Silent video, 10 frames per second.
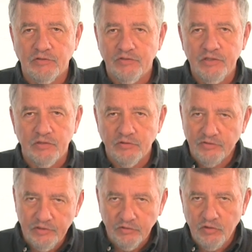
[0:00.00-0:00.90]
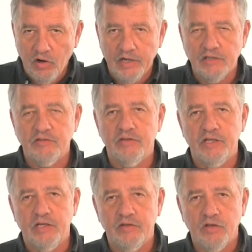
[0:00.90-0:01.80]
steel targets
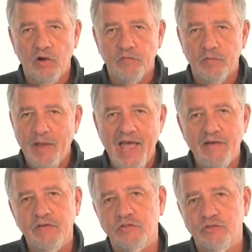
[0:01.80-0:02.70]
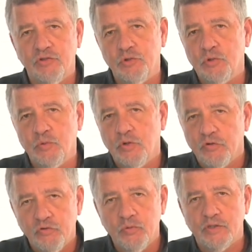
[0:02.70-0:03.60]
that go from a 1/2 inch to
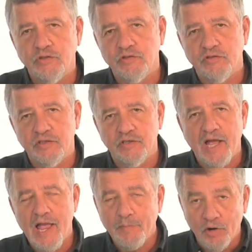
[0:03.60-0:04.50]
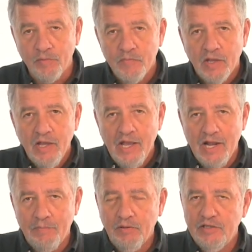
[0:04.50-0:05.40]
2 inches in diameter,
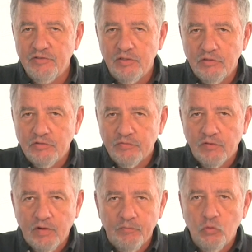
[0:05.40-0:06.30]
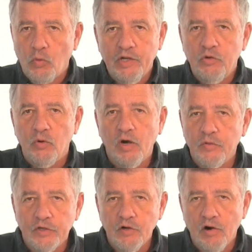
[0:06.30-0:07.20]
and I place those from 20 to
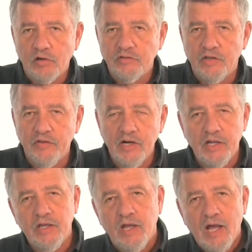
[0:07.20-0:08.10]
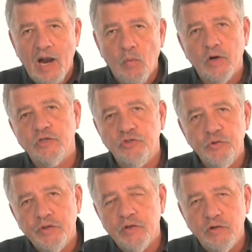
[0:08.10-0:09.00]
100 yards. And then I work at
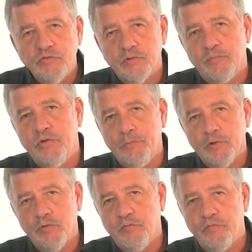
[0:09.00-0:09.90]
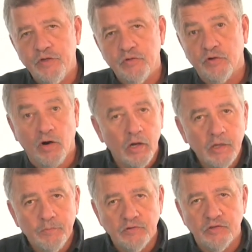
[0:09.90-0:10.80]
shooting those from typical field or
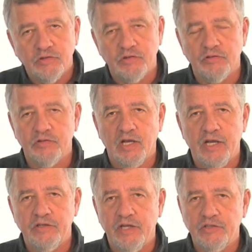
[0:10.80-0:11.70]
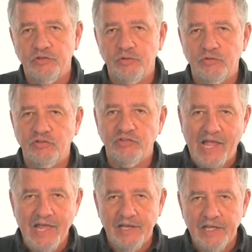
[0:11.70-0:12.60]
hunting positions. I shoot
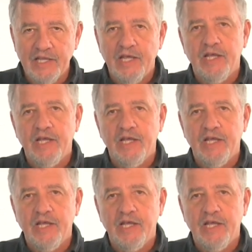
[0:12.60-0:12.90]
standing,